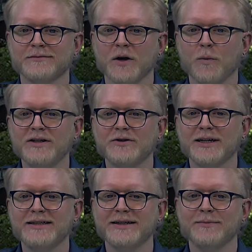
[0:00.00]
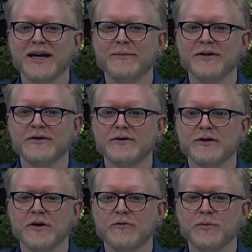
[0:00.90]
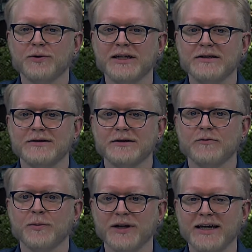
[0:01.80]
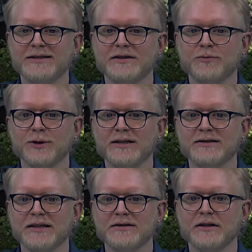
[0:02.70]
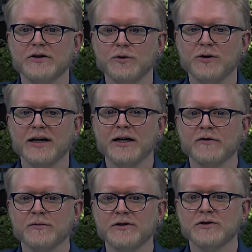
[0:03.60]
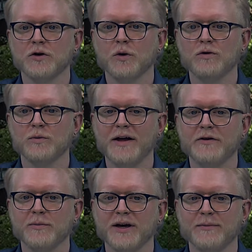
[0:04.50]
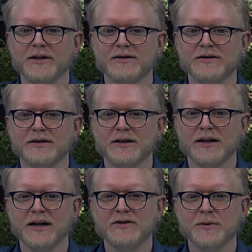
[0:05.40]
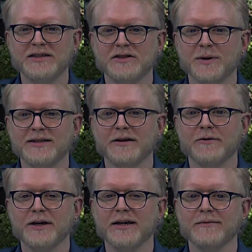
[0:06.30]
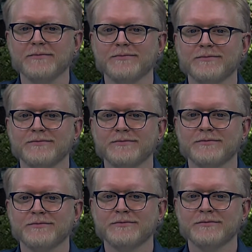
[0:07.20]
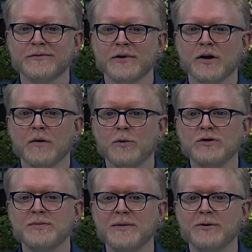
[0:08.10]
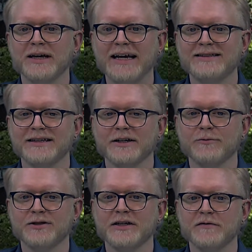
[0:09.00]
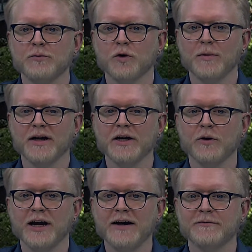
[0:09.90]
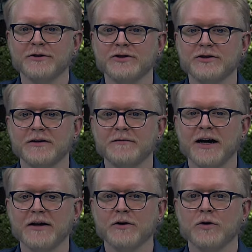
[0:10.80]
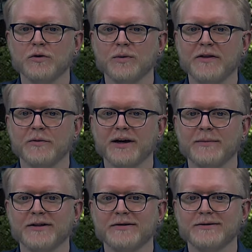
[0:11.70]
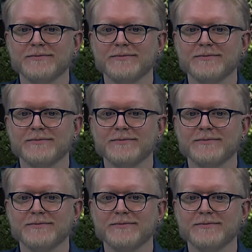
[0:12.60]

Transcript: Winter heating payment replaced the pre-existing UK government's cold weather payment in 2023. Most people getting it receive more money on average than via the cold weather payment.